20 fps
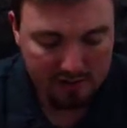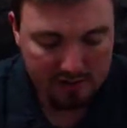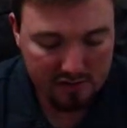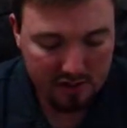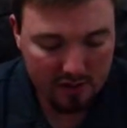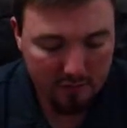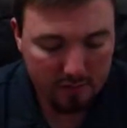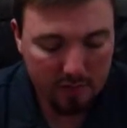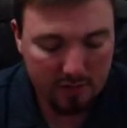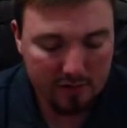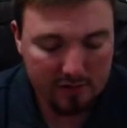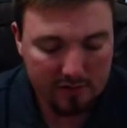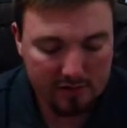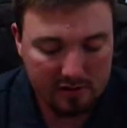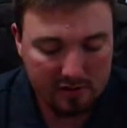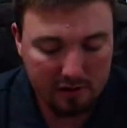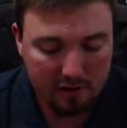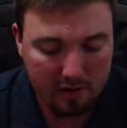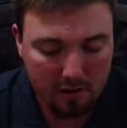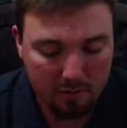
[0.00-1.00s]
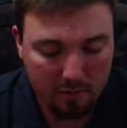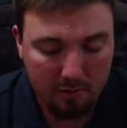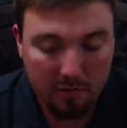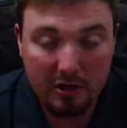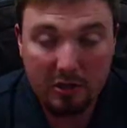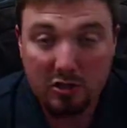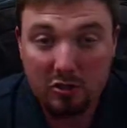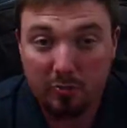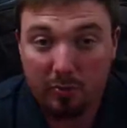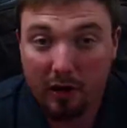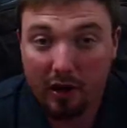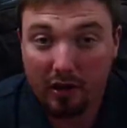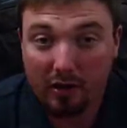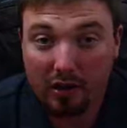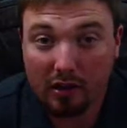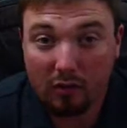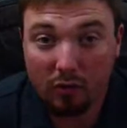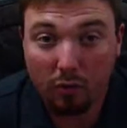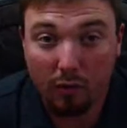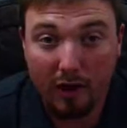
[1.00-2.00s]
Next up is
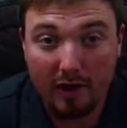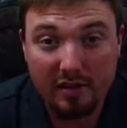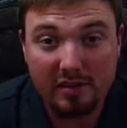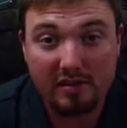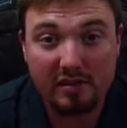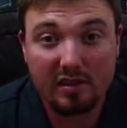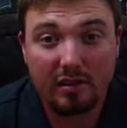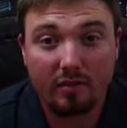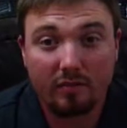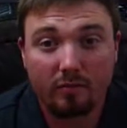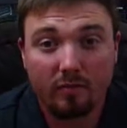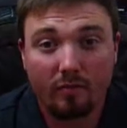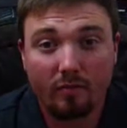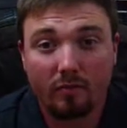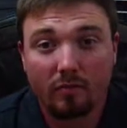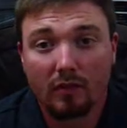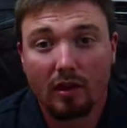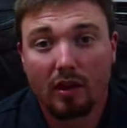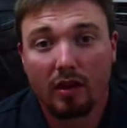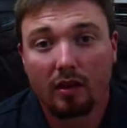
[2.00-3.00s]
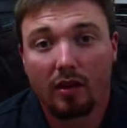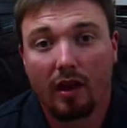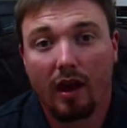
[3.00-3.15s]
Beach Buggy Racing.